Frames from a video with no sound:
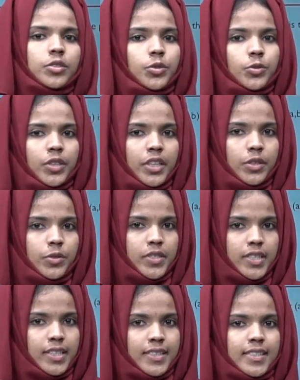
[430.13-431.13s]
2 into
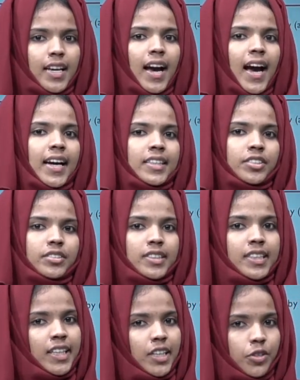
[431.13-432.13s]
6 and
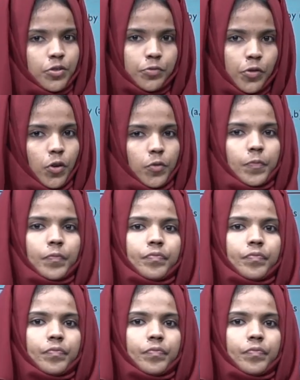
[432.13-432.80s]
3 into 4.